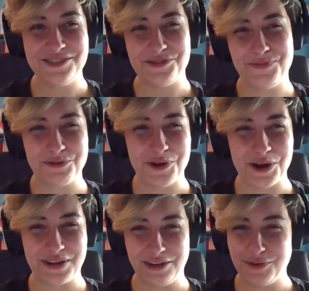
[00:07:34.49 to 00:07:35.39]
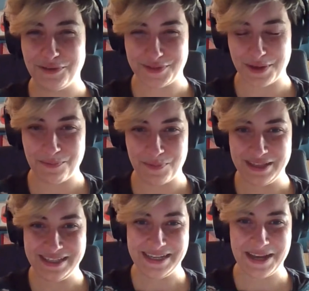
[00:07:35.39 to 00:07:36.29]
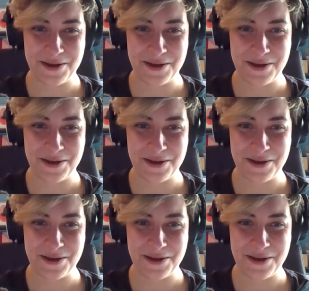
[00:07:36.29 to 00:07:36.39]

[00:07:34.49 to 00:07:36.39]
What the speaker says: to be working with somebody